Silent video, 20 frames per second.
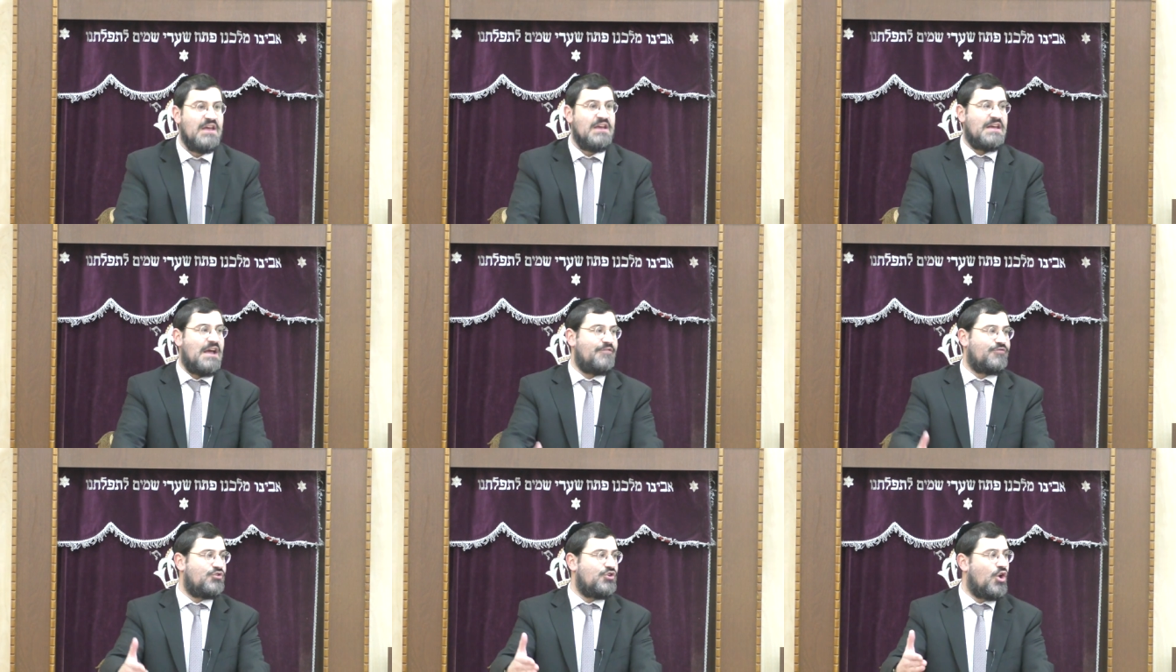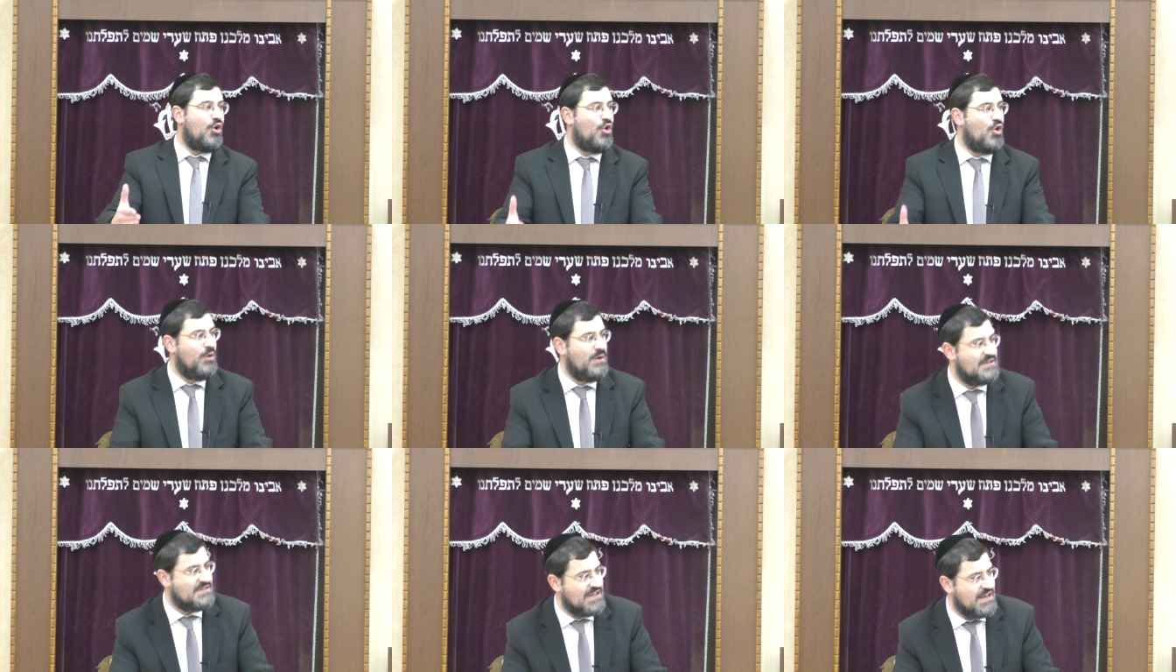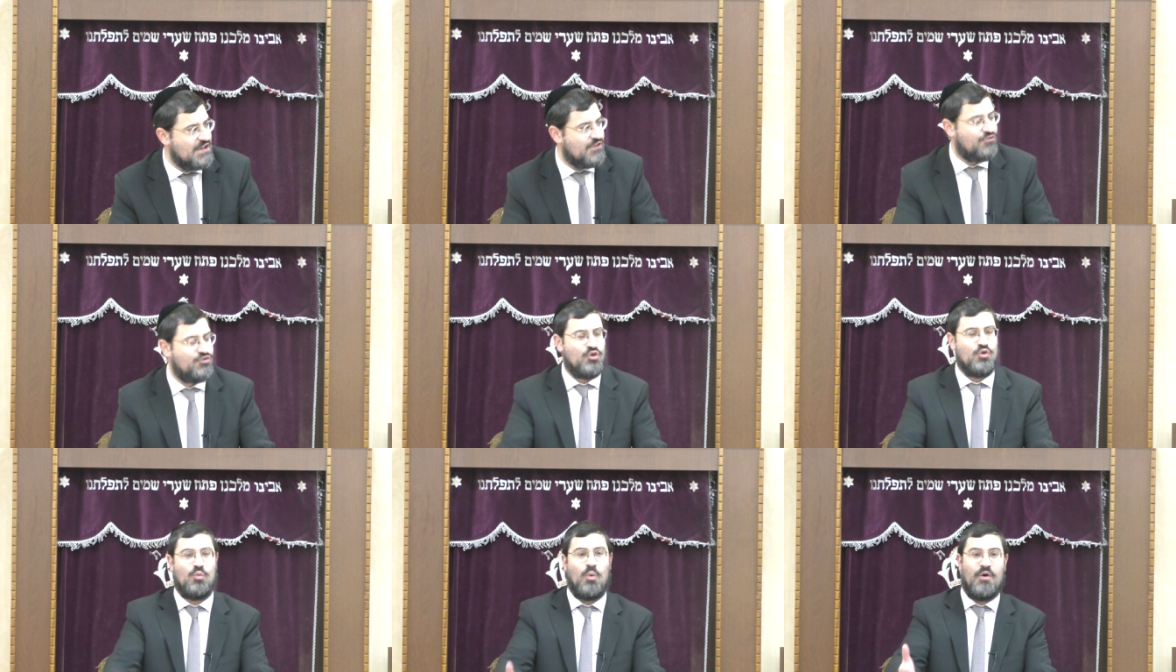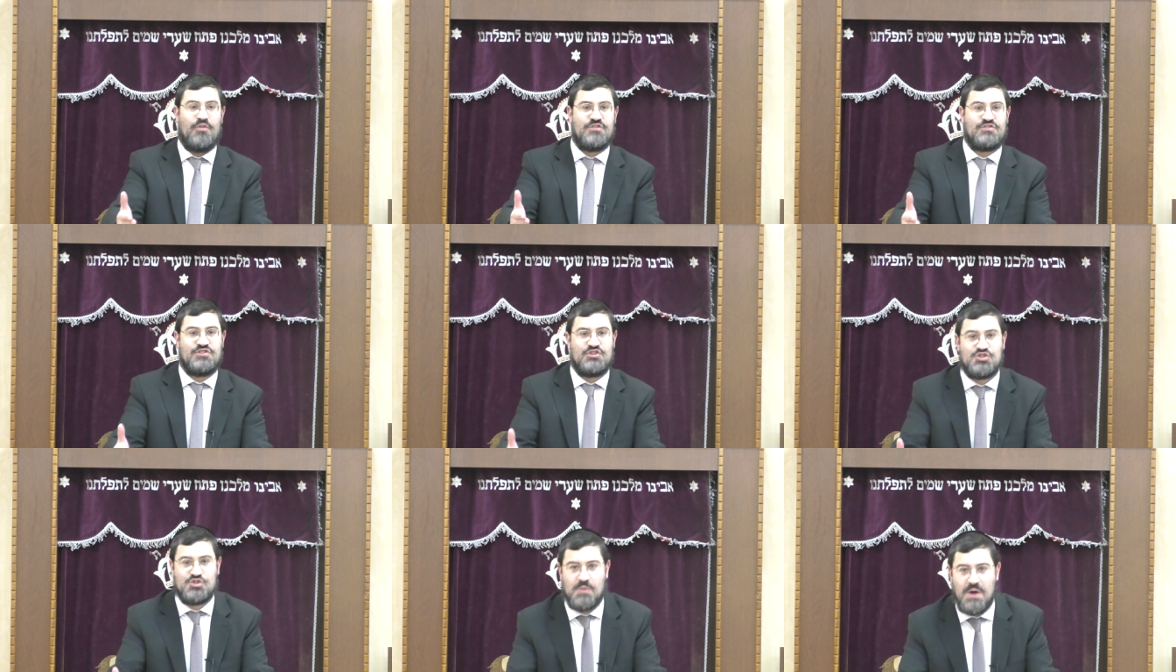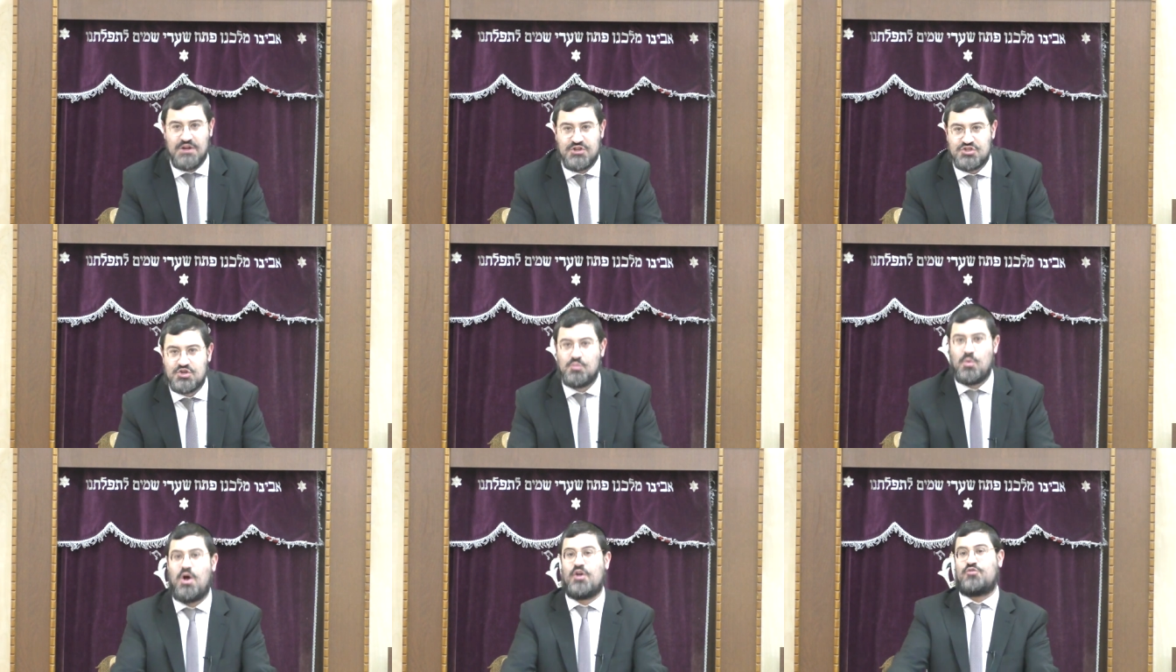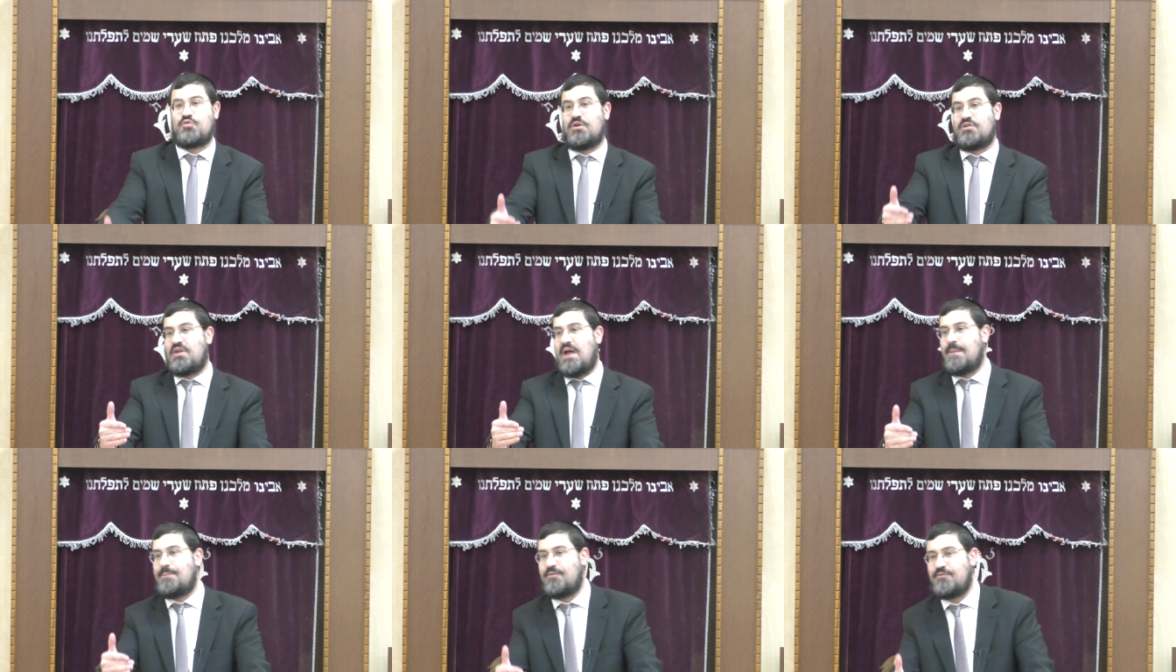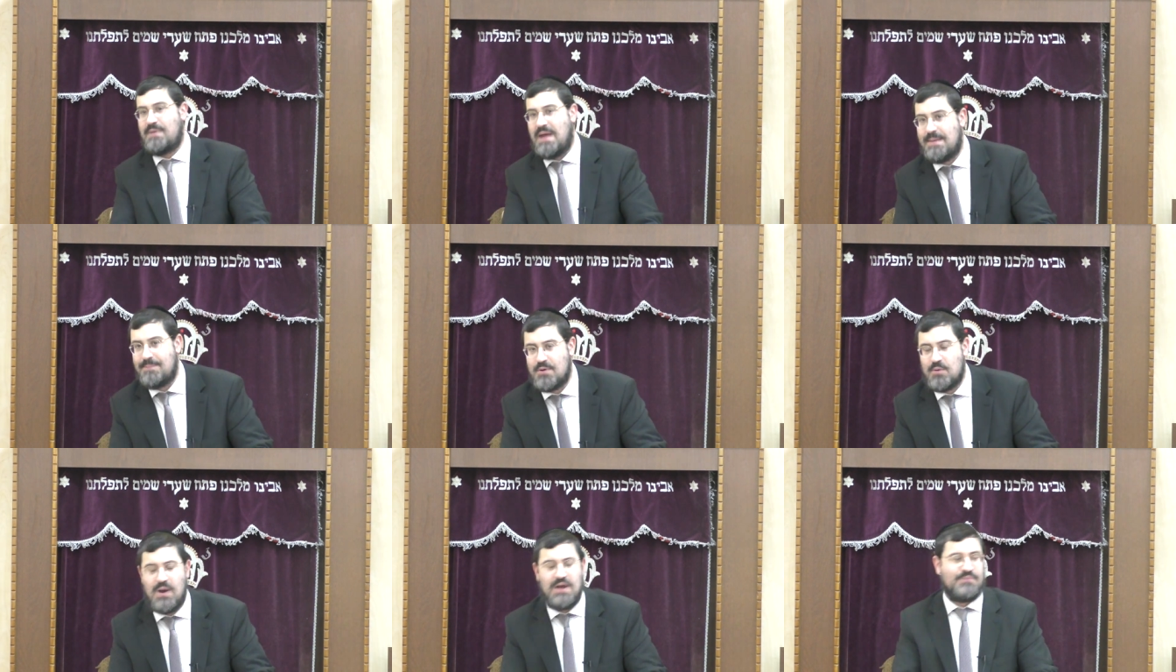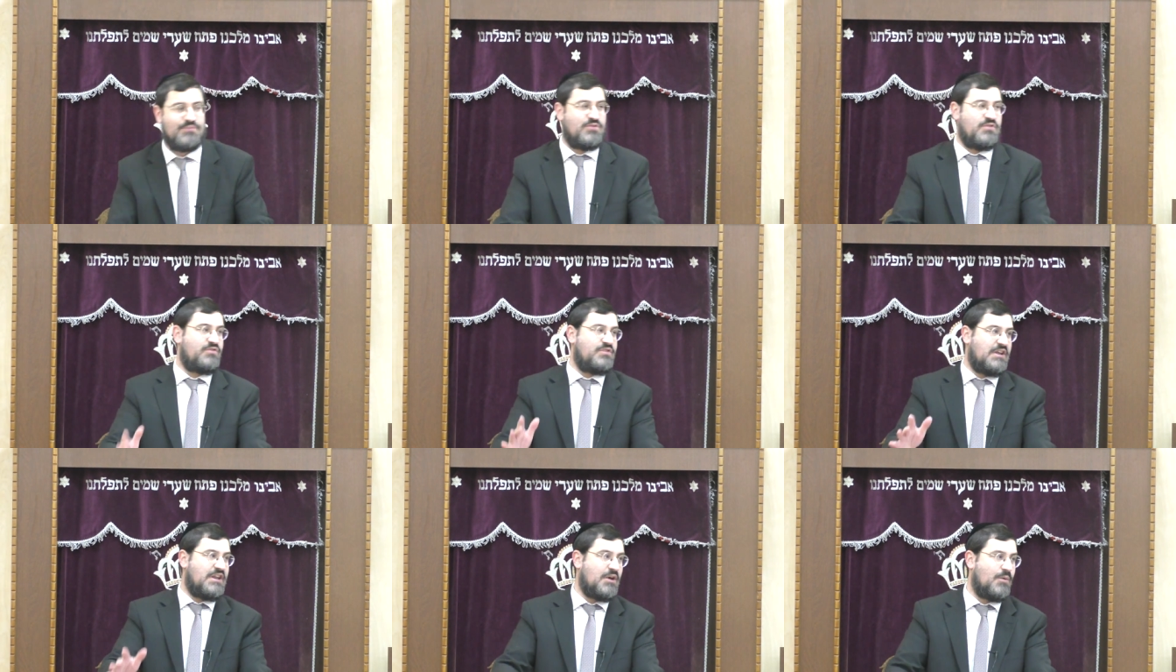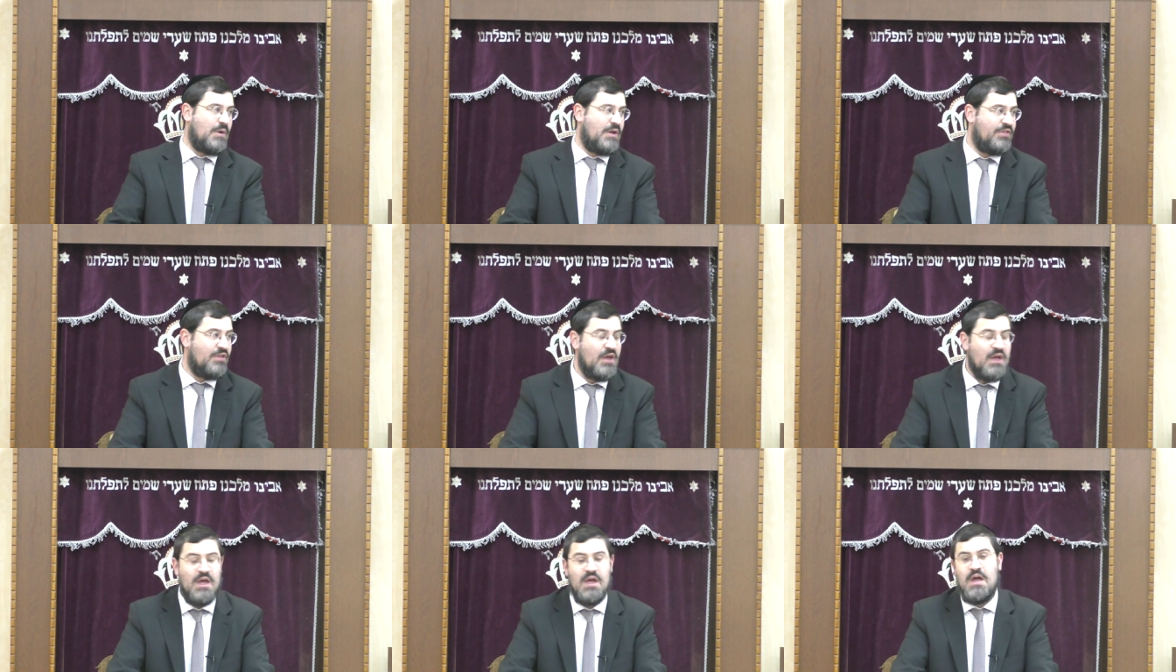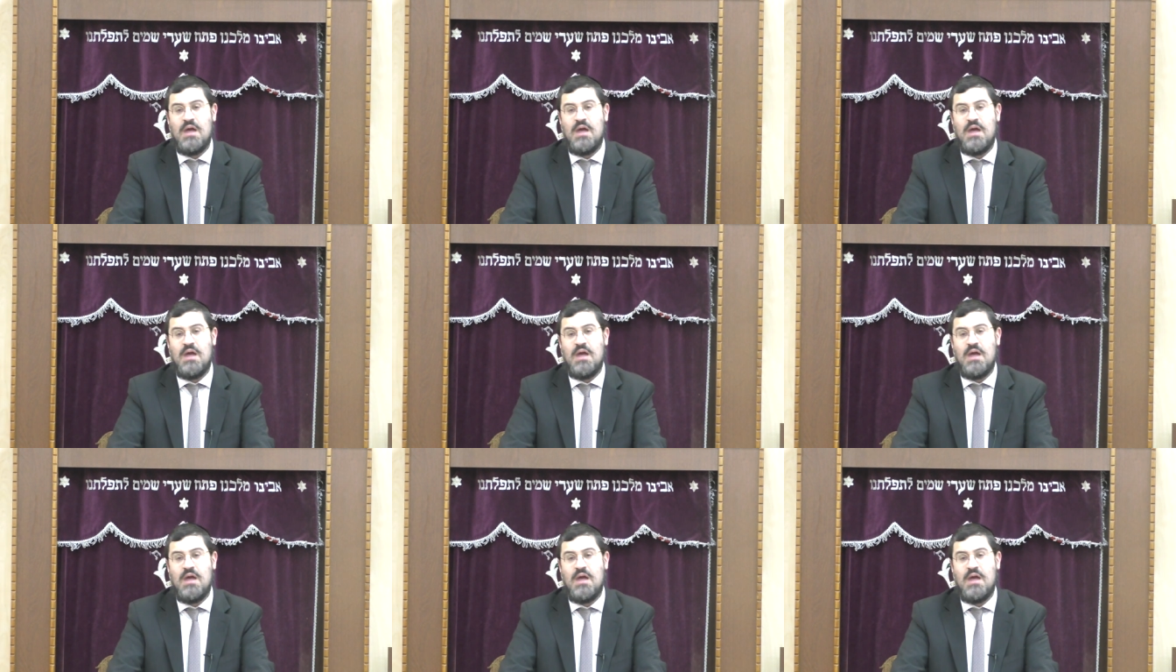You have to know who he said it to, what the situation was, what type of baby wipes he was dealing with.